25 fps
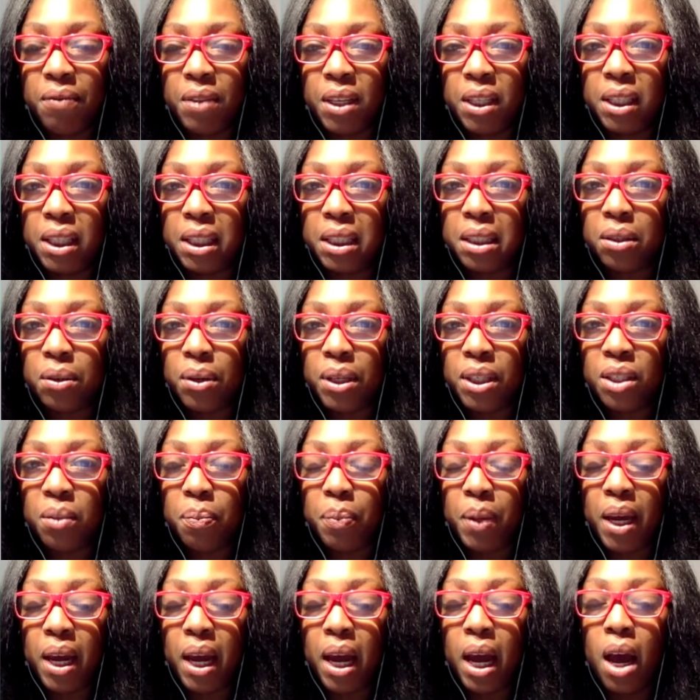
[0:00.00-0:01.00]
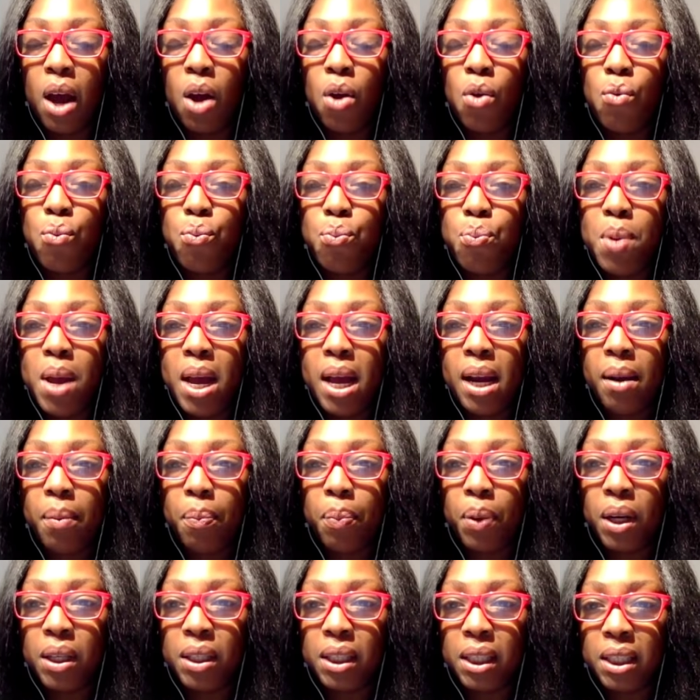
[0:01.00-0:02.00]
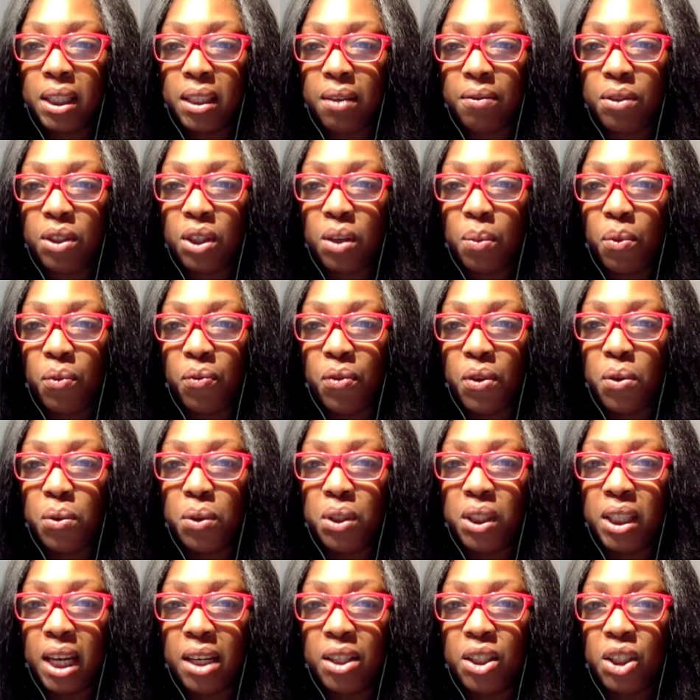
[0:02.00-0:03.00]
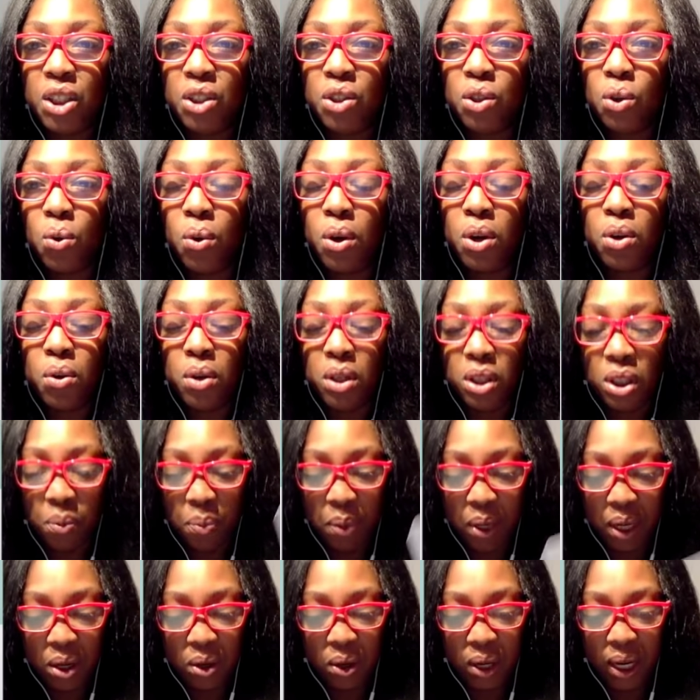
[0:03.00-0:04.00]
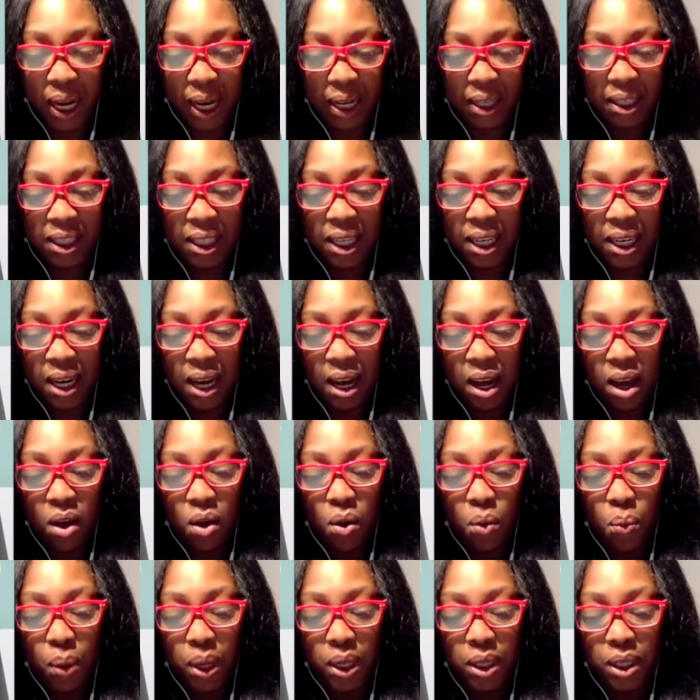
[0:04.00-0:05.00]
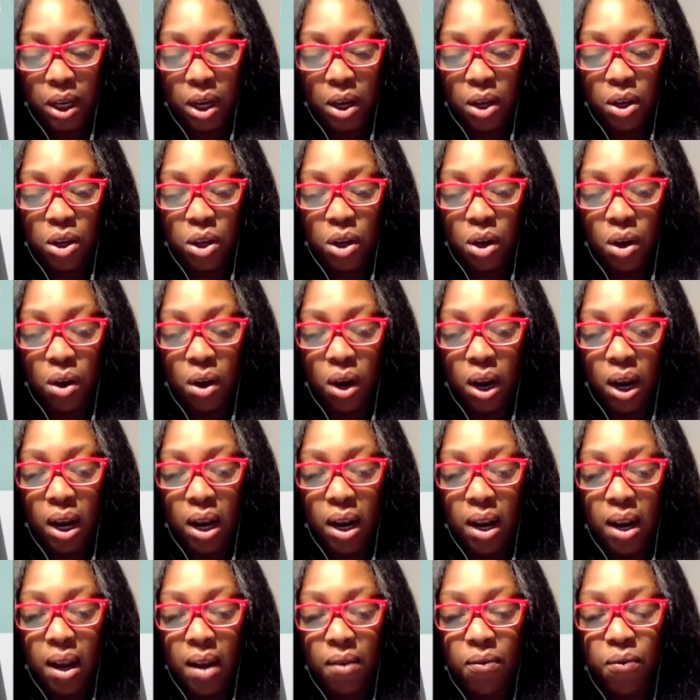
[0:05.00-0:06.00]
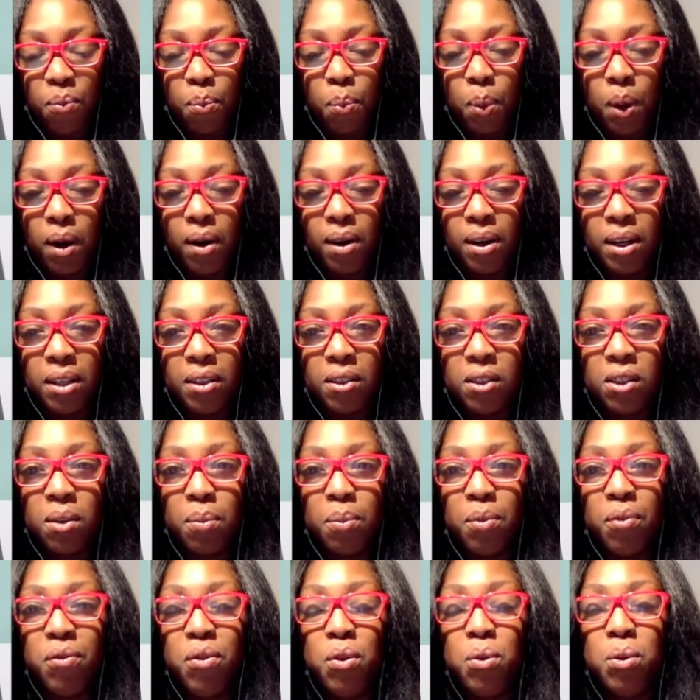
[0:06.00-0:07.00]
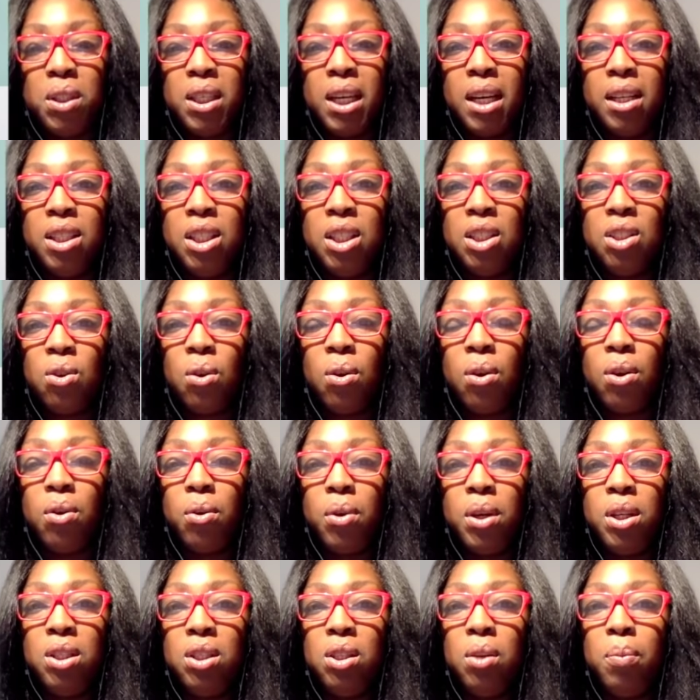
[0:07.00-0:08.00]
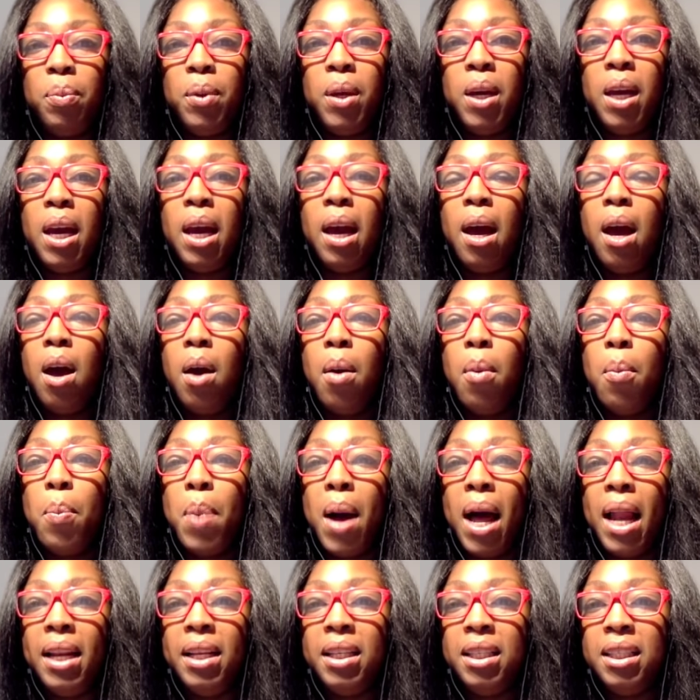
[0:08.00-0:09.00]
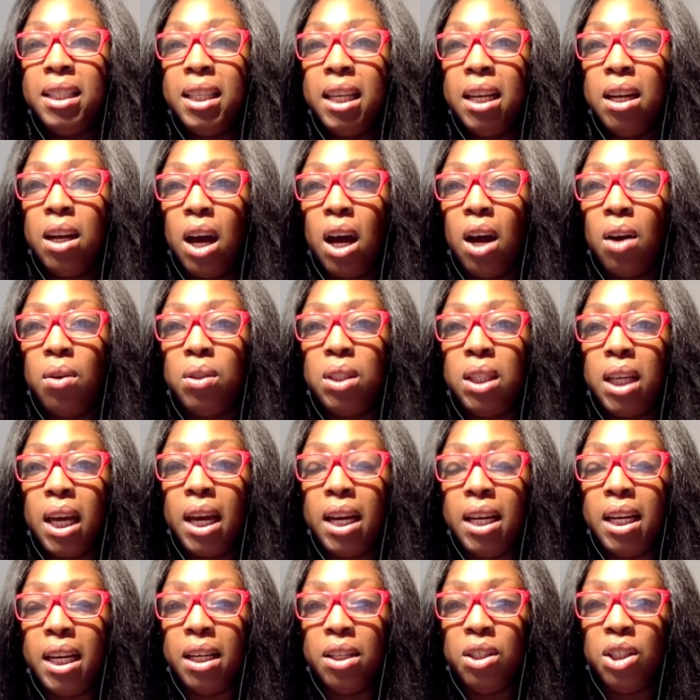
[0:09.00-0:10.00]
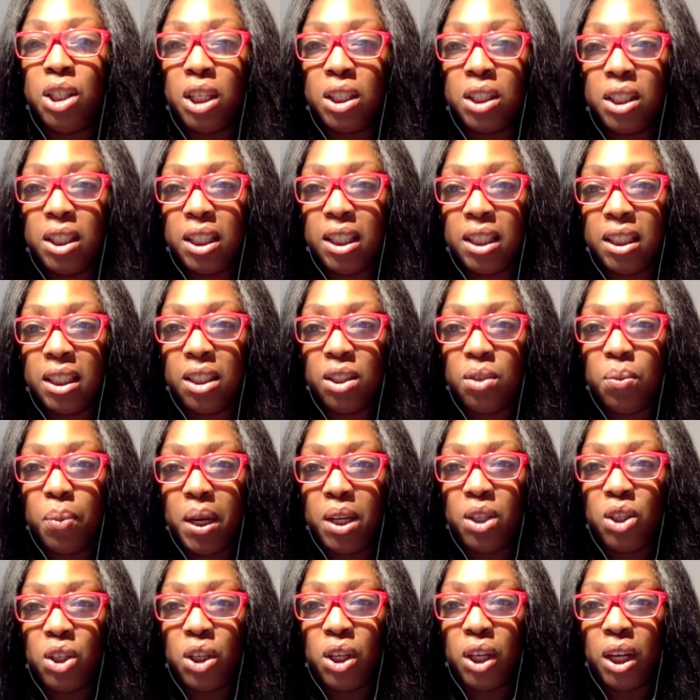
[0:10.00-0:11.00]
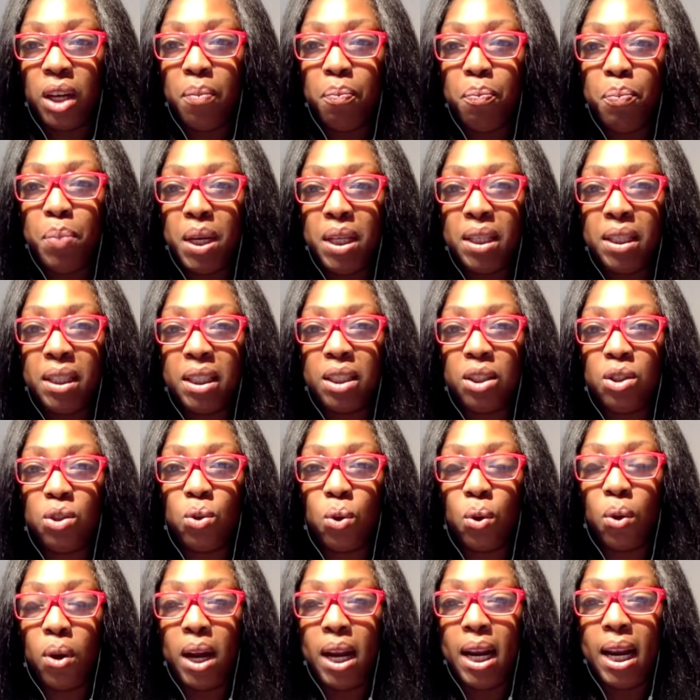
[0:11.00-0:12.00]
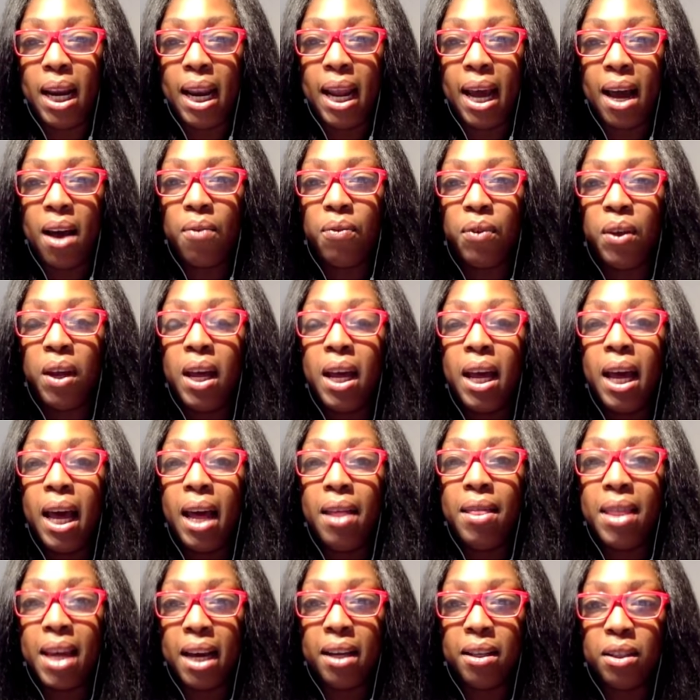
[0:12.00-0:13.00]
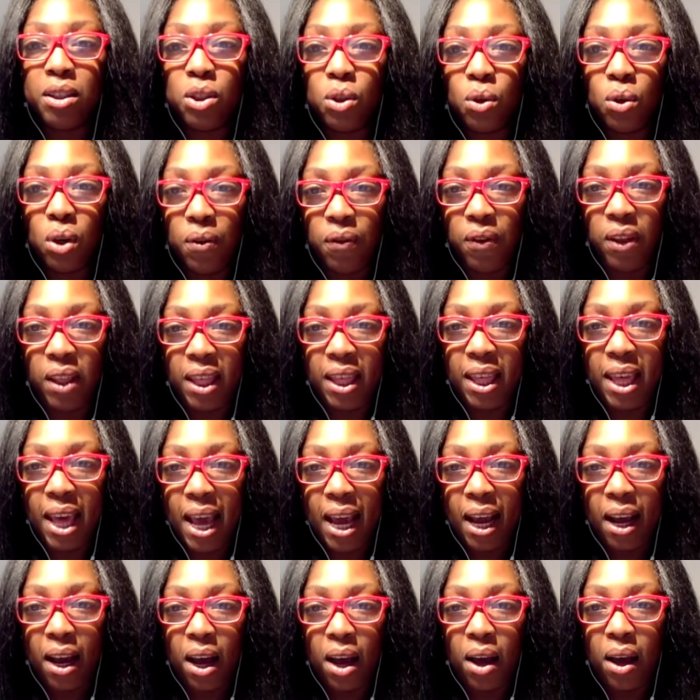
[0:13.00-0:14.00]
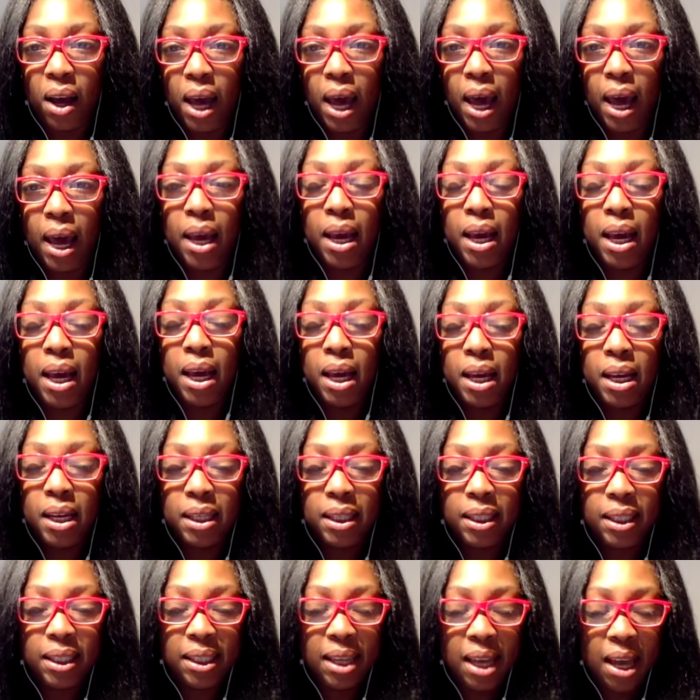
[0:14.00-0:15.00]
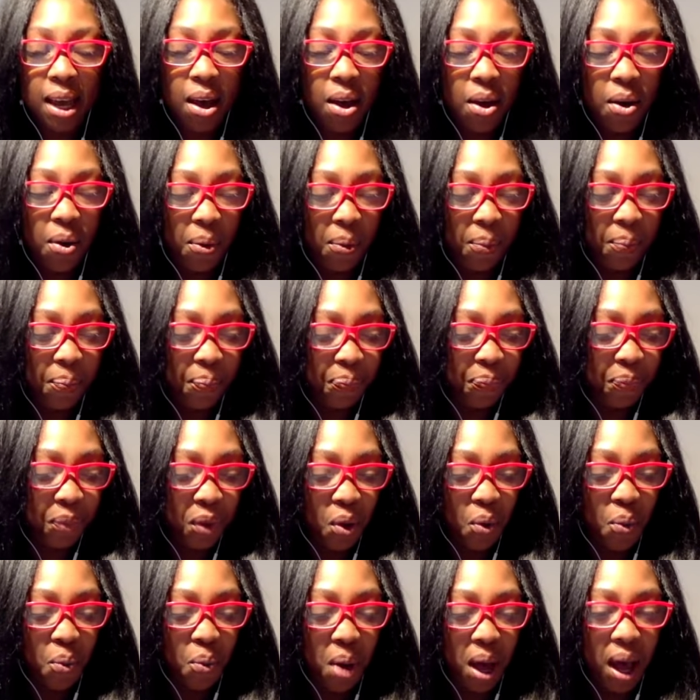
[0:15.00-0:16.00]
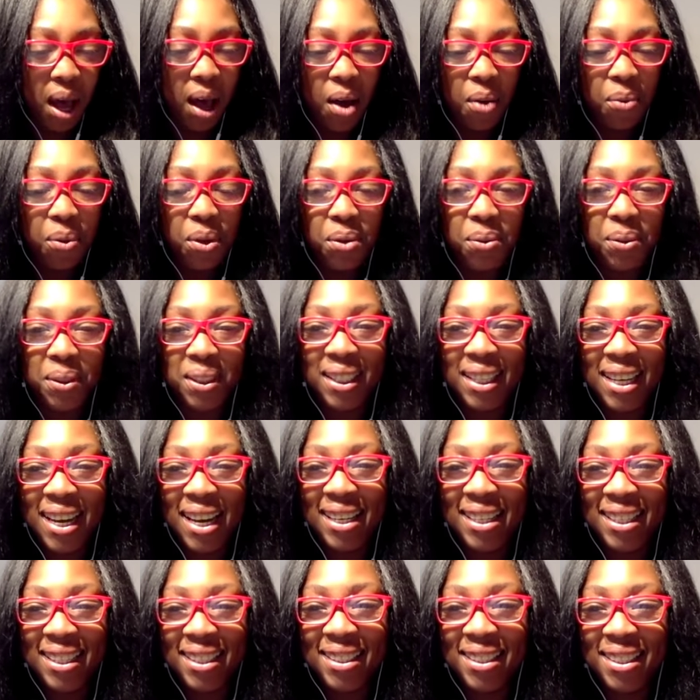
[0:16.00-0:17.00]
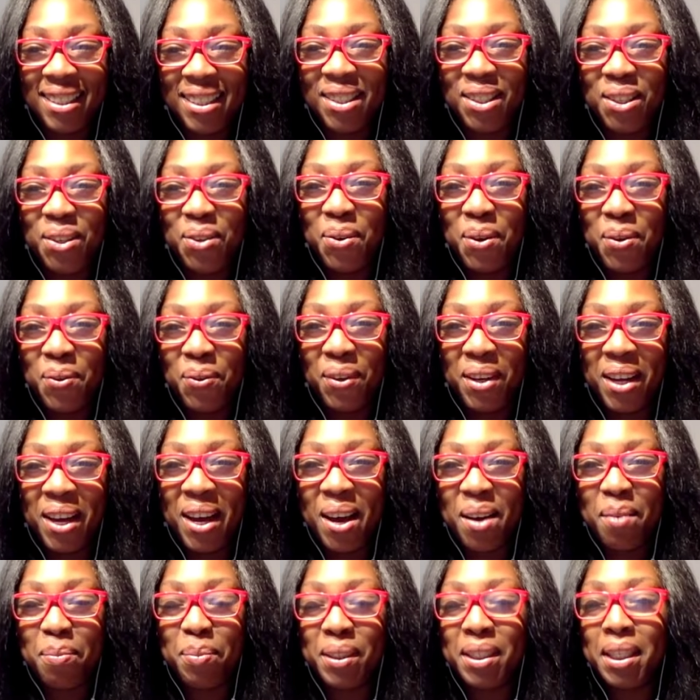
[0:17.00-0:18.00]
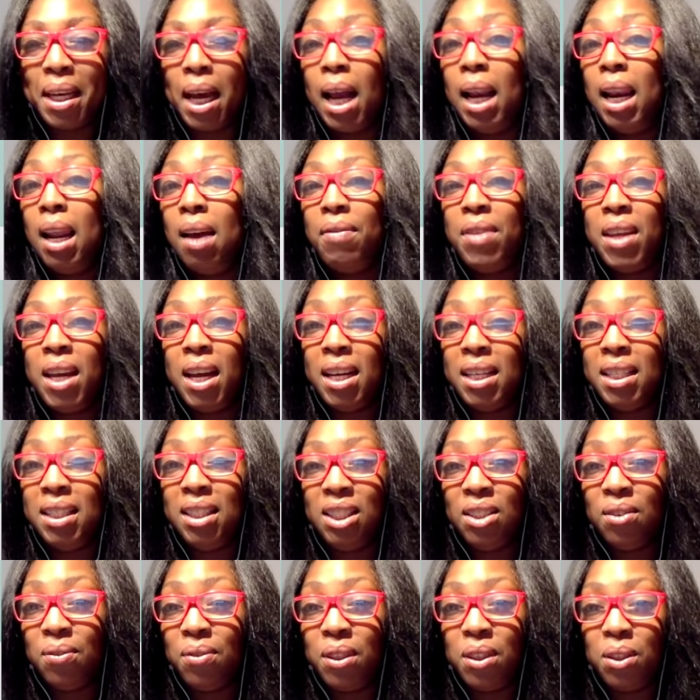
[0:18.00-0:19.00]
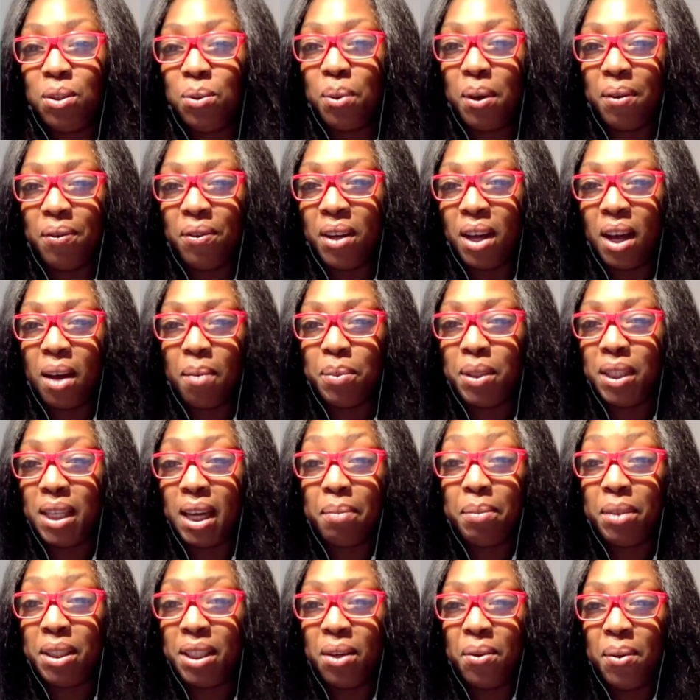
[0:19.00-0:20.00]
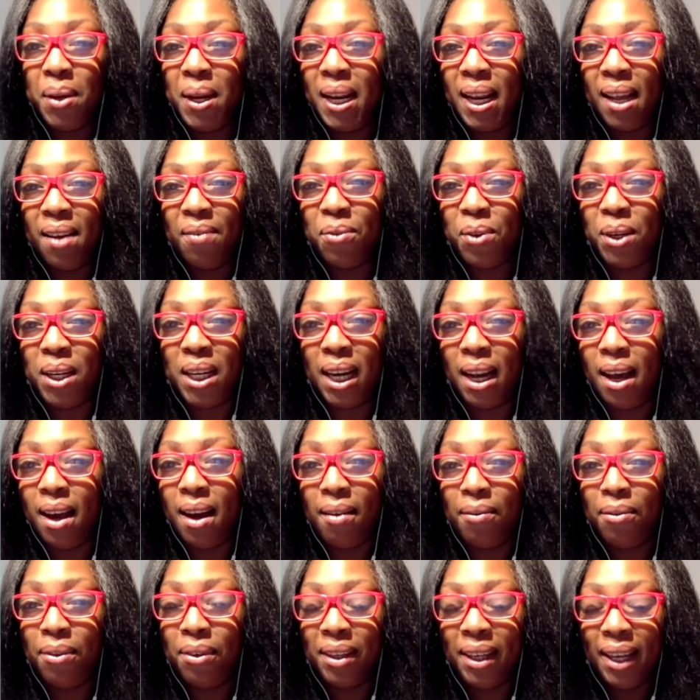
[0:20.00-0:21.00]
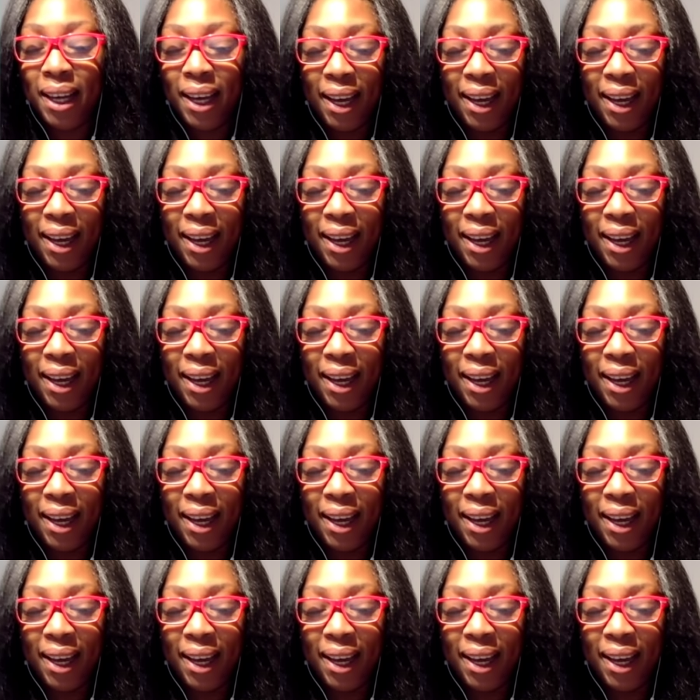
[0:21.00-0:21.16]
This is going to be really positive. Some of you Saggies are going to be connecting with your love partner. Some of you Saggies are going to be balancing out an injustice situation in business or in love and that sort of a thing. Okay, so wow, you said it's the Two of Cups. I love the energy of the Two of Cups. I'm so in love with love.